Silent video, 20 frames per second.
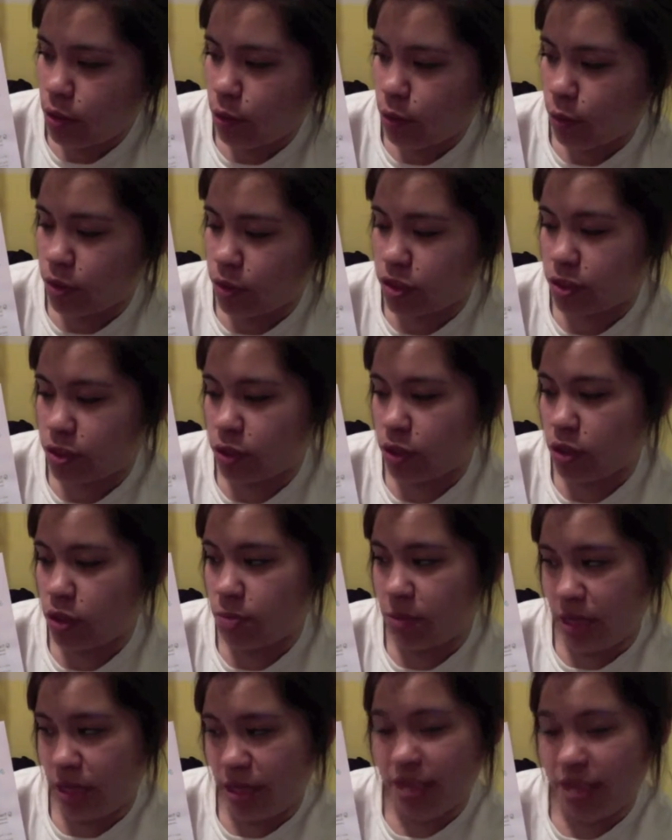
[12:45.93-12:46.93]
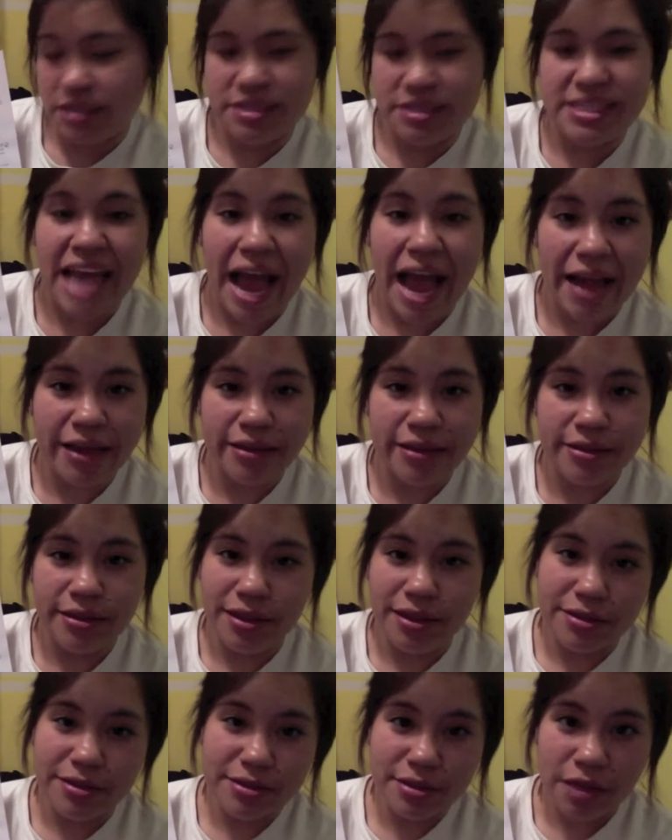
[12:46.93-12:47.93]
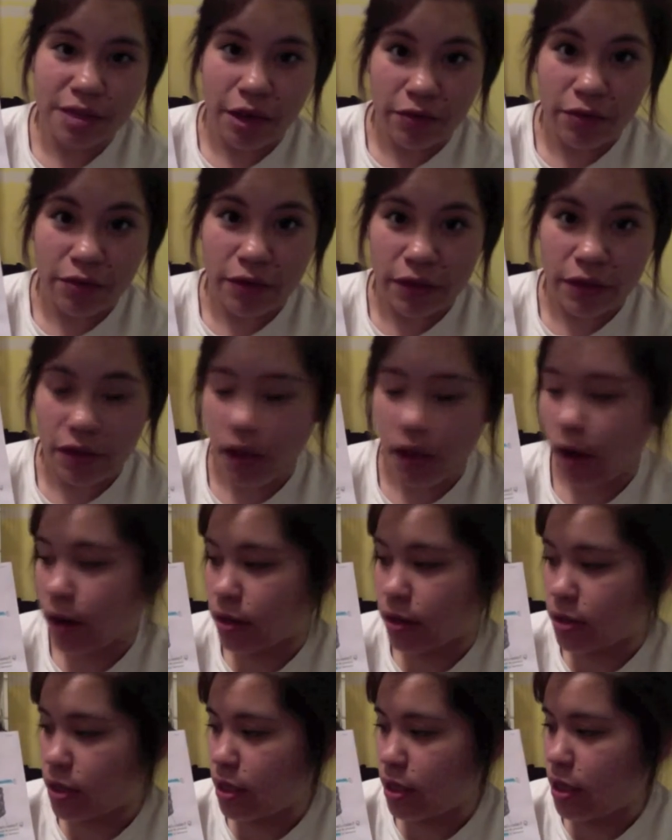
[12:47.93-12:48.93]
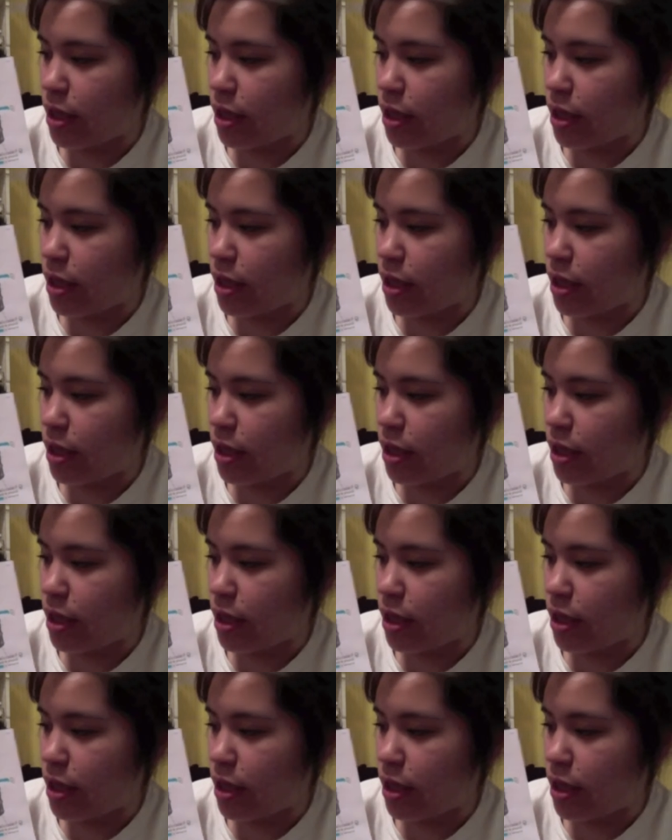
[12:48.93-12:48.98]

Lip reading: which is going to be the sac that's covering the heart,